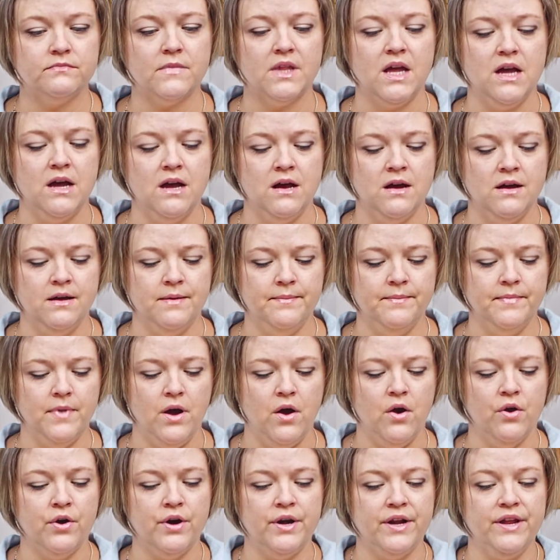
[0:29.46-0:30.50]

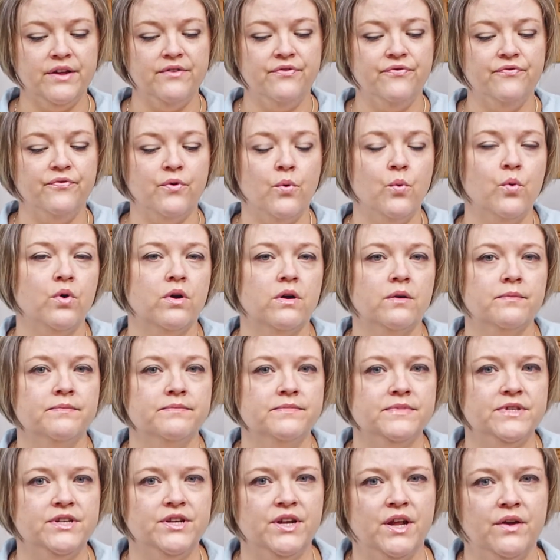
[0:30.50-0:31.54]
already
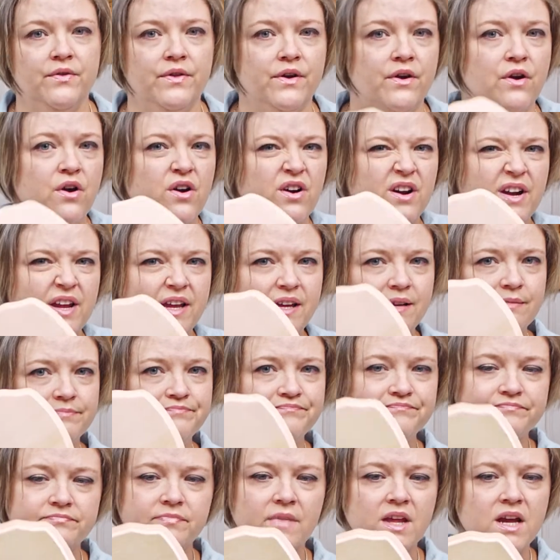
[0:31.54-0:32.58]
formed, they're already
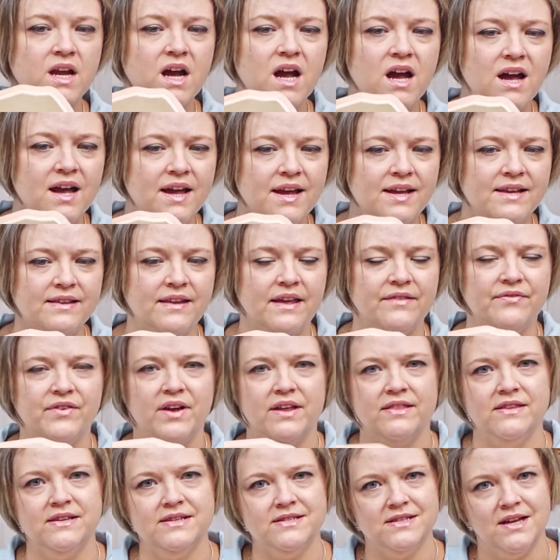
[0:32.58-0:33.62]
cut and they've
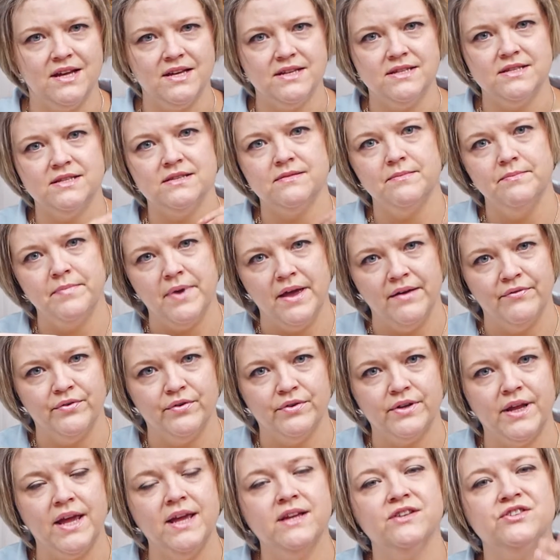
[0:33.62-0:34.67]
got these nice beveled
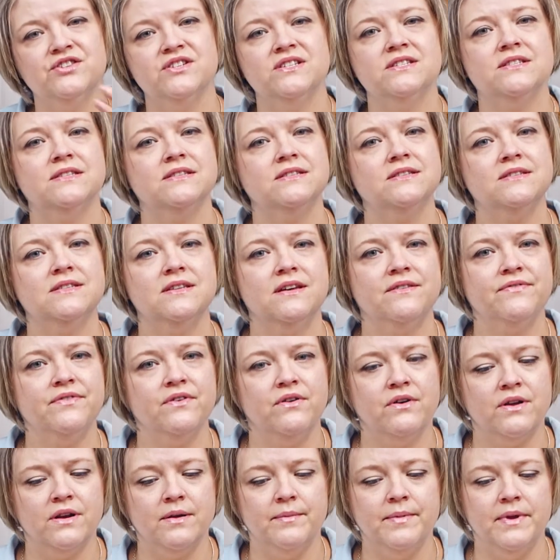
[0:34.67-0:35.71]
edges and stuff
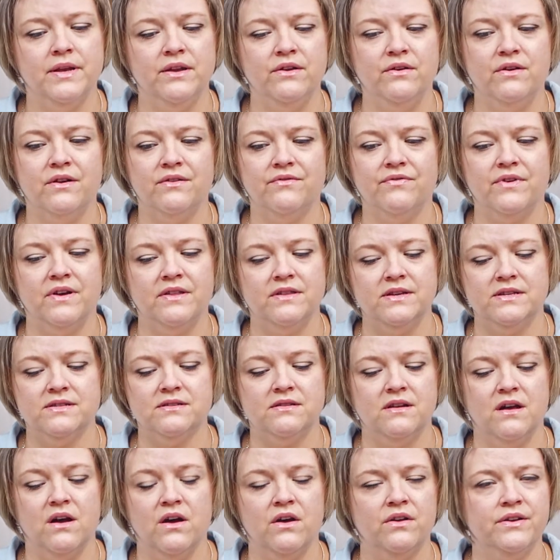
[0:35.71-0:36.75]
on them, and you can find these in
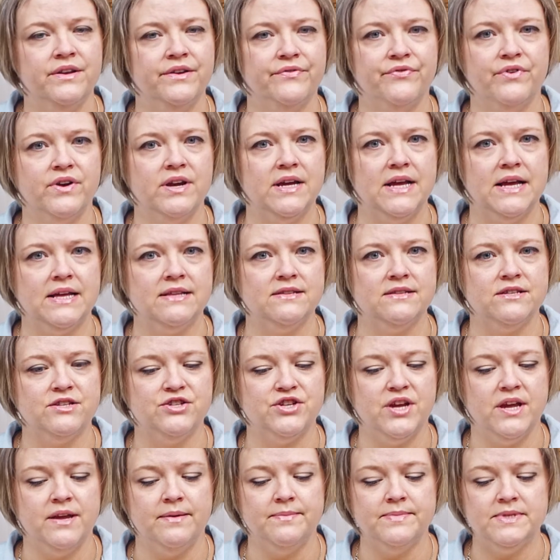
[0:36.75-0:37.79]
all different kinds of
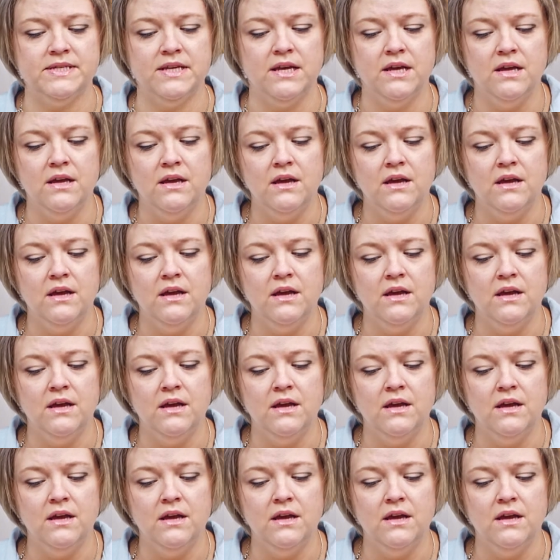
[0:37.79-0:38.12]
shapes.